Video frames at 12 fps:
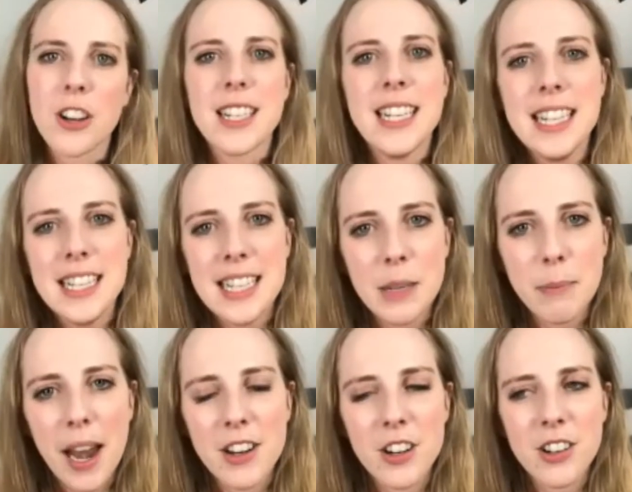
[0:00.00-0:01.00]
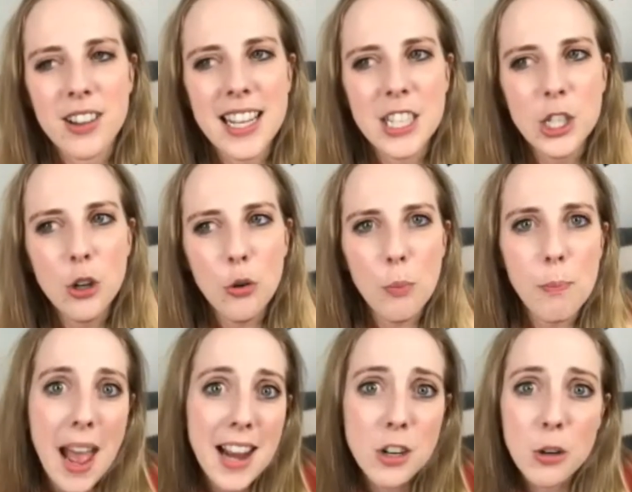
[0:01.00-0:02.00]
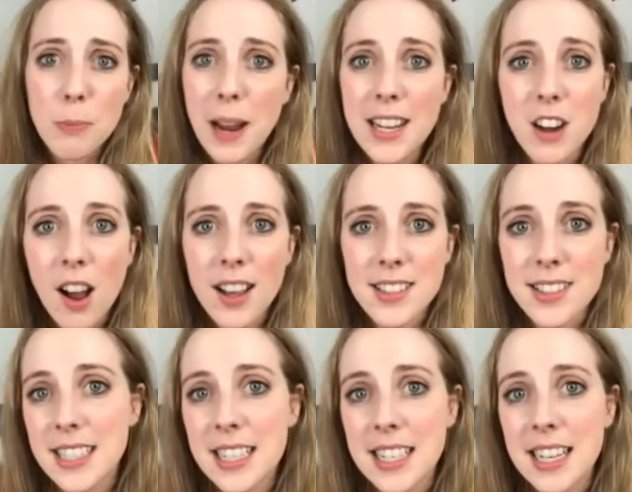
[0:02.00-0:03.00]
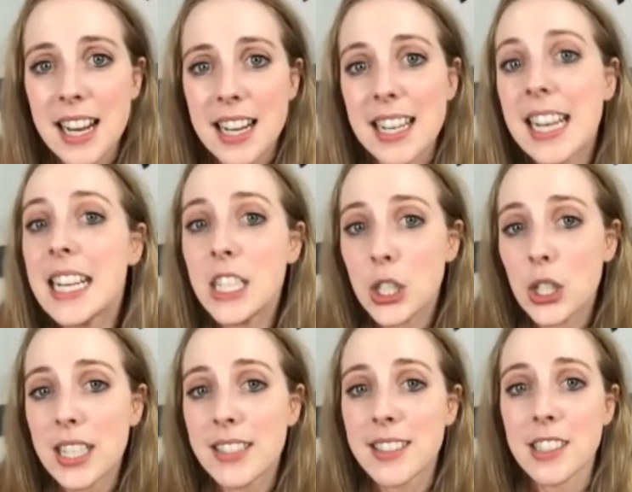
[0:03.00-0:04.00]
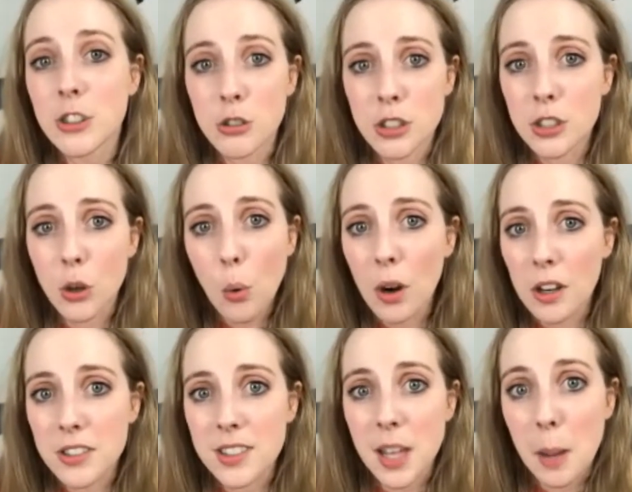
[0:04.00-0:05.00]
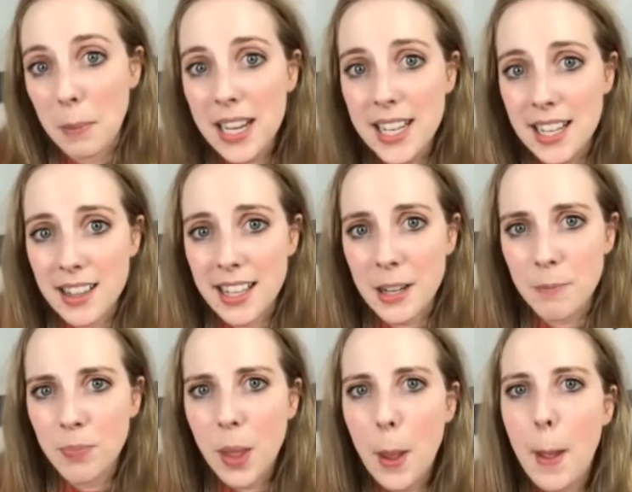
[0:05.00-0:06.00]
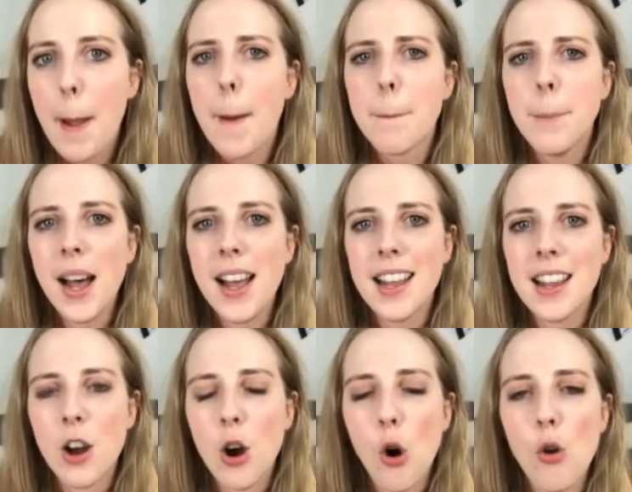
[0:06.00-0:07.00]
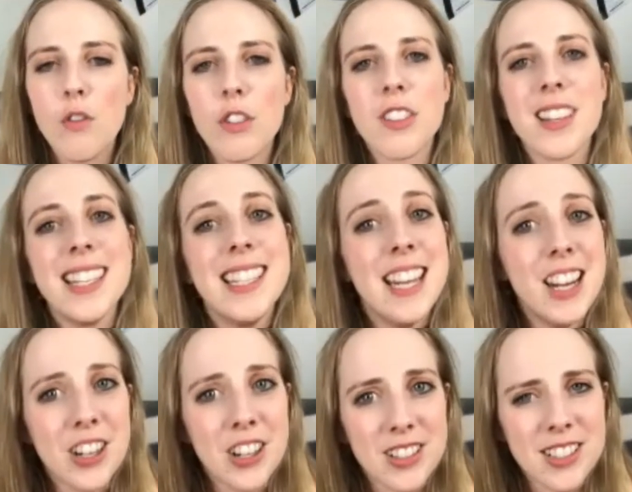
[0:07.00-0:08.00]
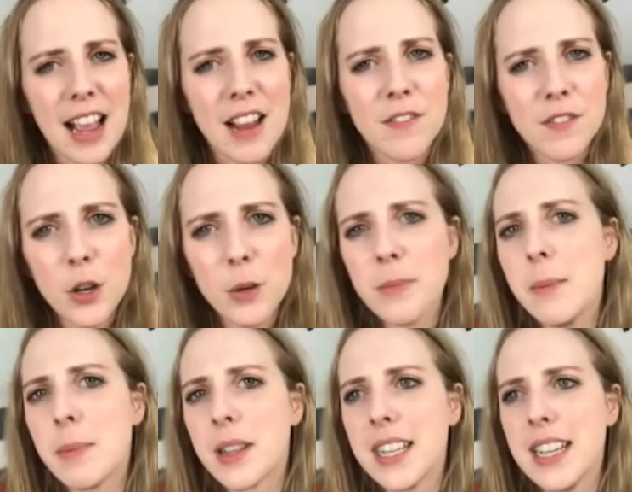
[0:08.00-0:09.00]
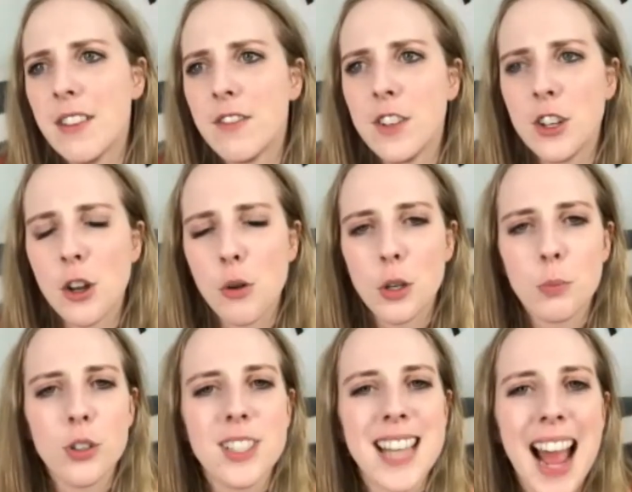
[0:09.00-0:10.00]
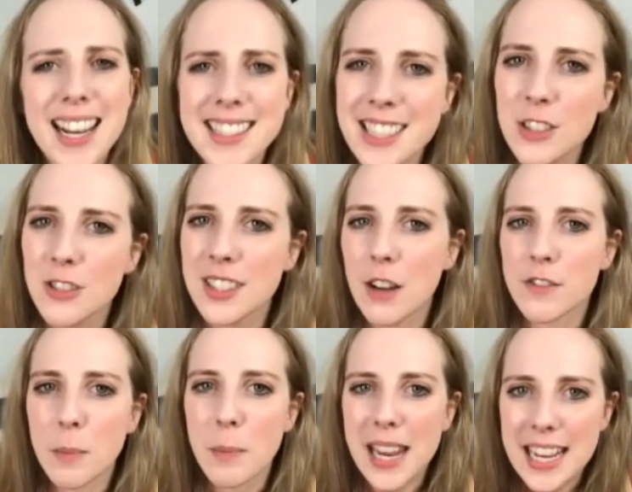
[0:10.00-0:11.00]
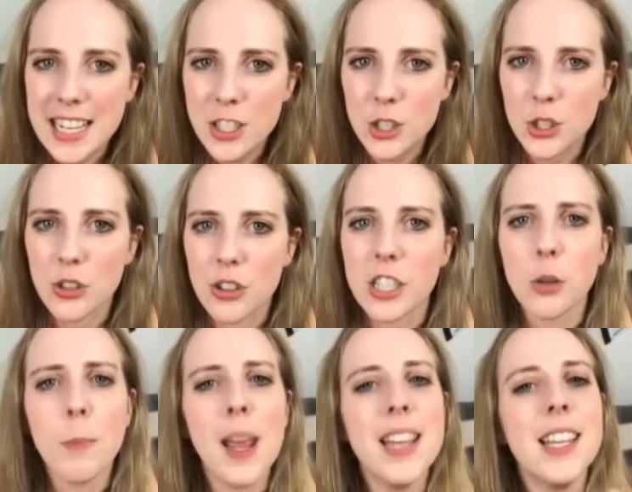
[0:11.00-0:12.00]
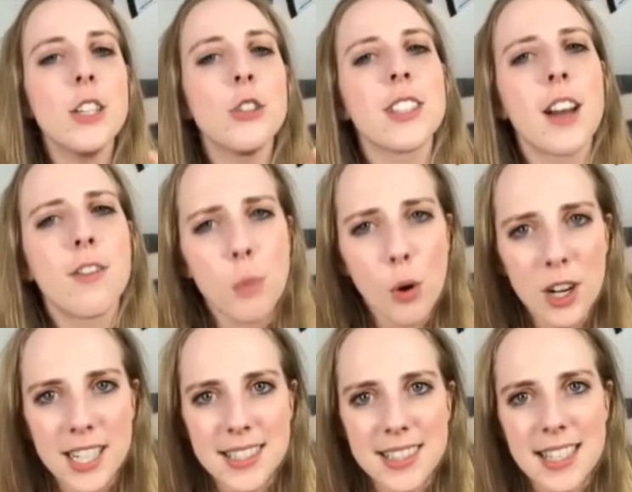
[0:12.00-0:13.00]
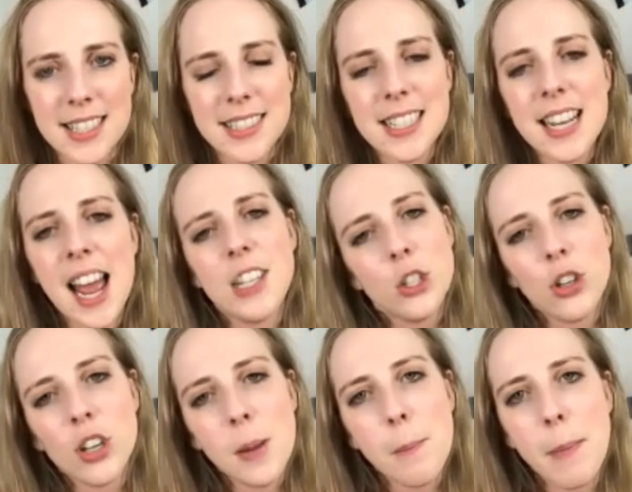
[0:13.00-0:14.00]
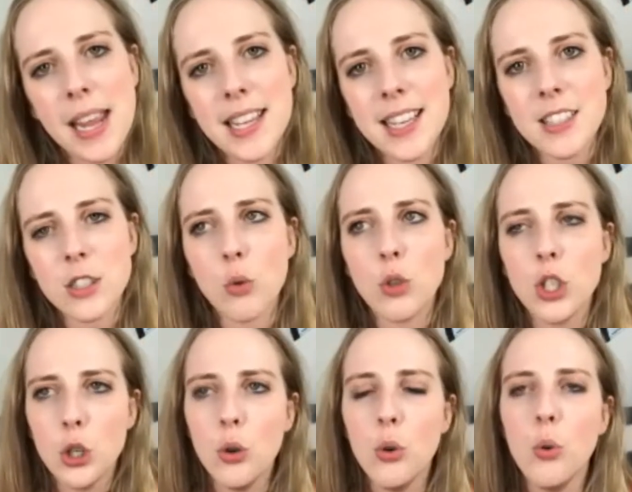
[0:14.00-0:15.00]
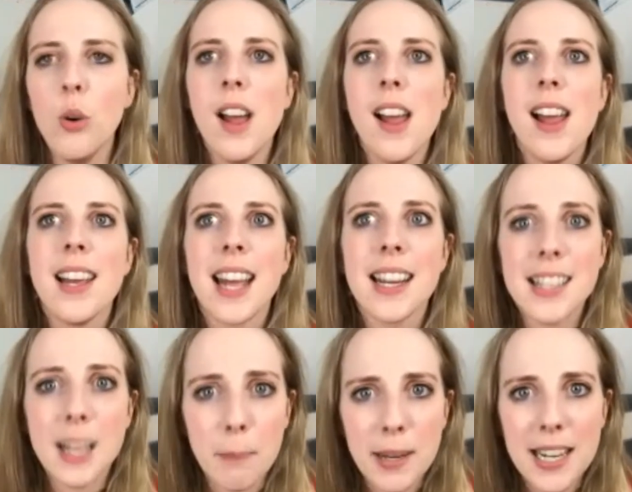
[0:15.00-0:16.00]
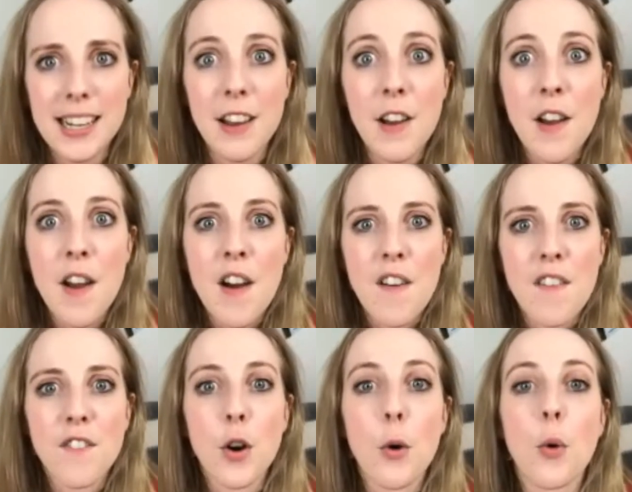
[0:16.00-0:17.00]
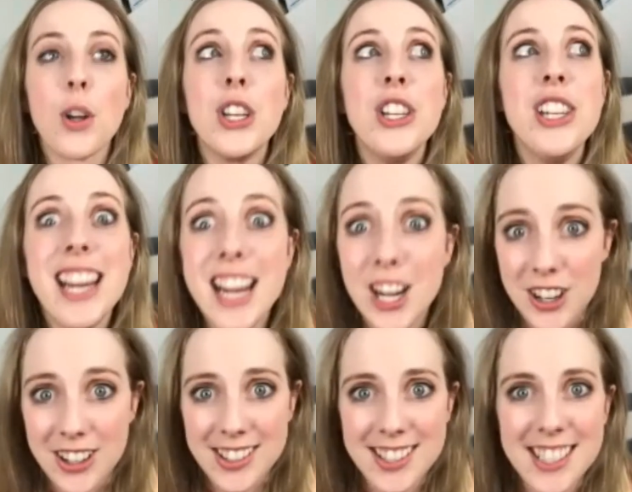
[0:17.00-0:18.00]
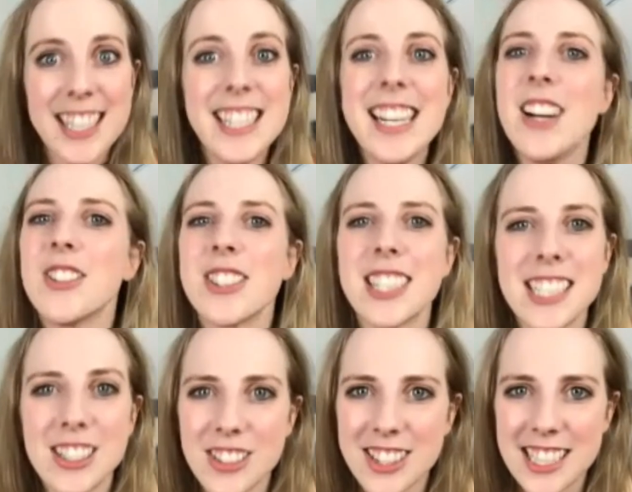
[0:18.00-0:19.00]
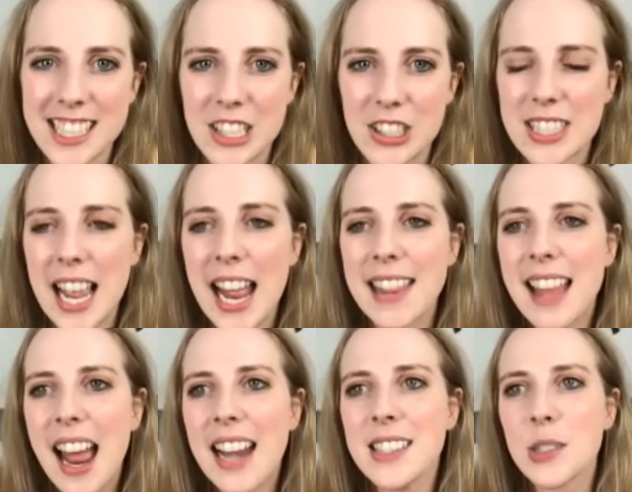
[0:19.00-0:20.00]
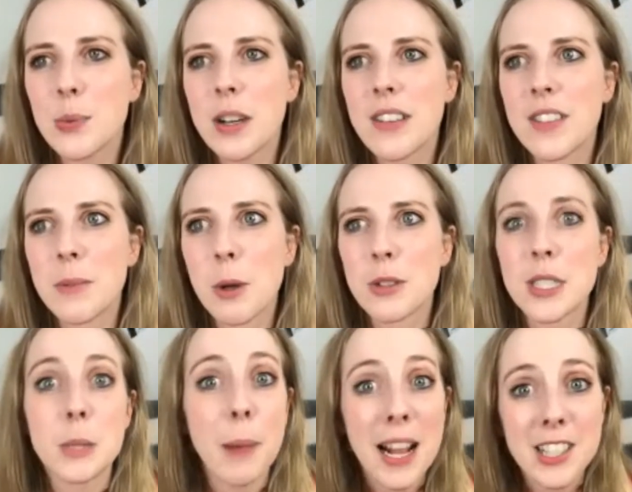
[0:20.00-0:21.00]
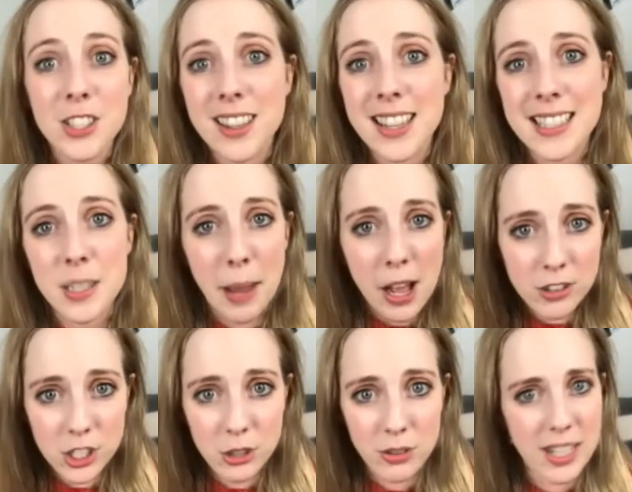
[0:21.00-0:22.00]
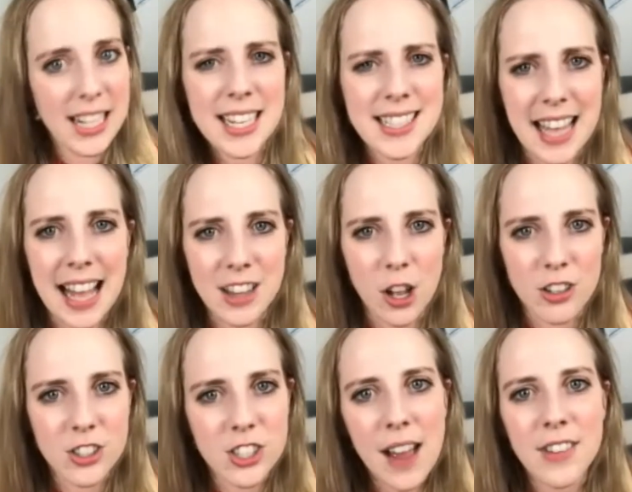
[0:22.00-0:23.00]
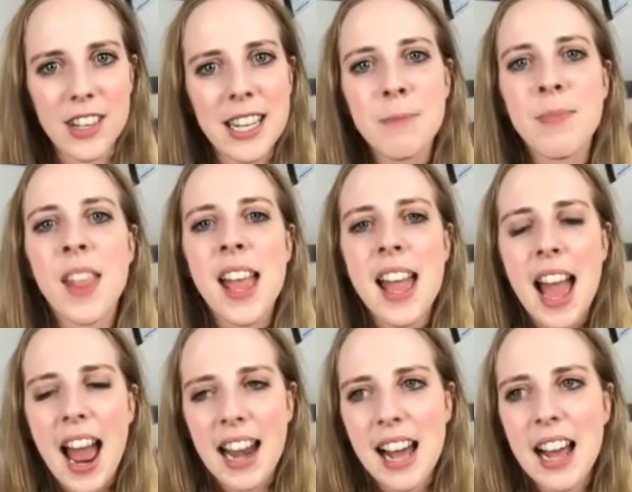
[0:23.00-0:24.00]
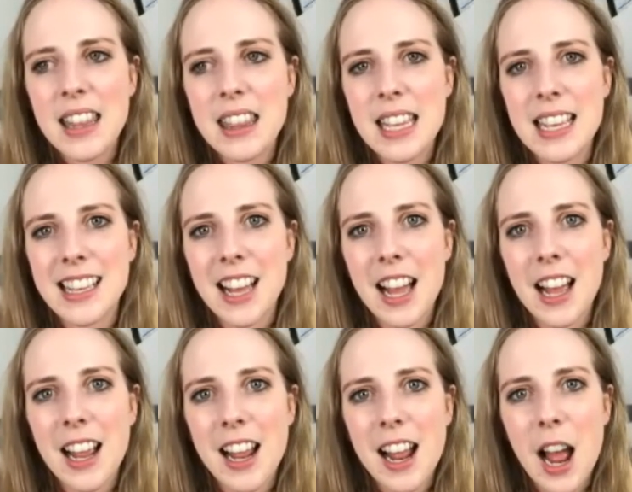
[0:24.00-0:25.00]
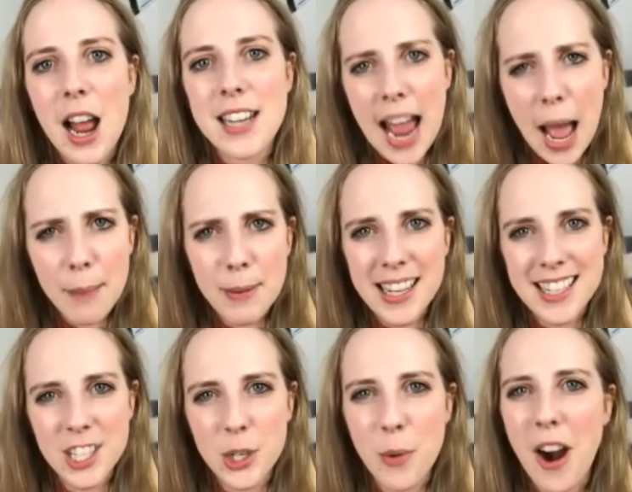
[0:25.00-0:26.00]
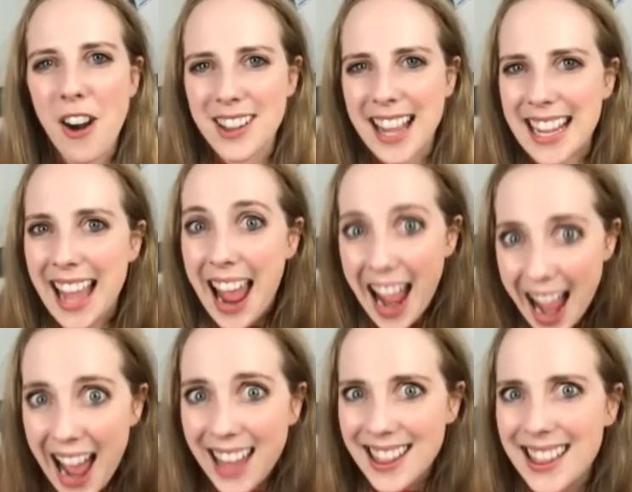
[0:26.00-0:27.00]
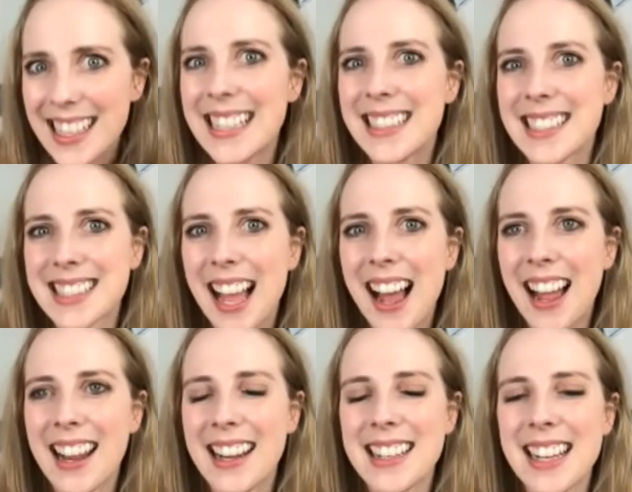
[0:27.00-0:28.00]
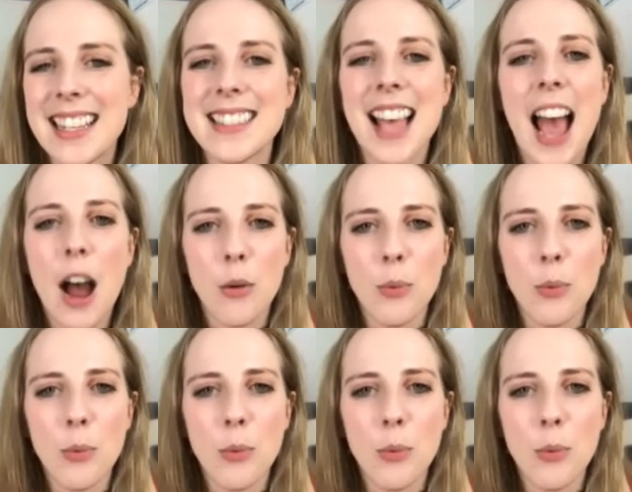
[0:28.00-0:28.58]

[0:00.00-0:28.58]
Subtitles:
and eating better, like, you may or may not see an increase in your scores immediately. But over the years, I firmly believe, you're protecting yourself from injury, you're making yourself more consistent, and you're going to make it so you can compete for years and years and years. And that is one of the most special things about shooting, is that longevity. And I think tapping into our athlete side is how